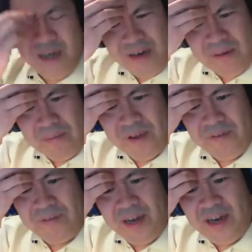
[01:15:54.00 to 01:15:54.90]
come think
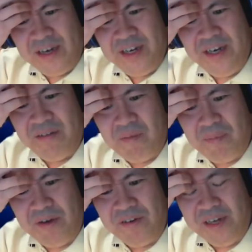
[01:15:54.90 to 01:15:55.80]
of it, I did have a
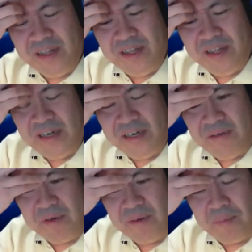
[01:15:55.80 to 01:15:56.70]
patient like that,
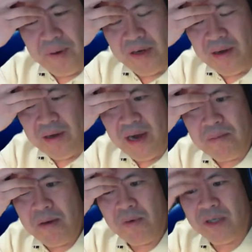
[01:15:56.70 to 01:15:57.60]

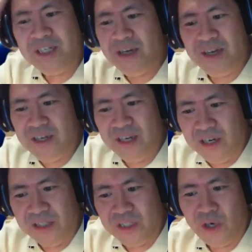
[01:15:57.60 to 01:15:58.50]
pneumopericardium. It wasn't
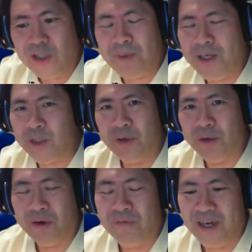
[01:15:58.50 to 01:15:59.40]
a SARS patient or
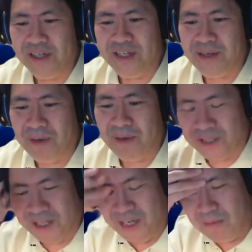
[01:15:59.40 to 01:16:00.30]
a COVID-19
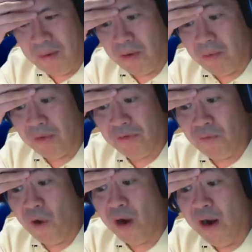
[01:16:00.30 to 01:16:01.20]
patient. I can't remember what it was
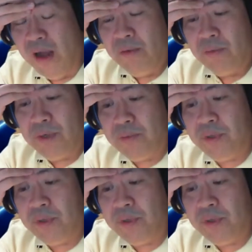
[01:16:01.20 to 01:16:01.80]
for. We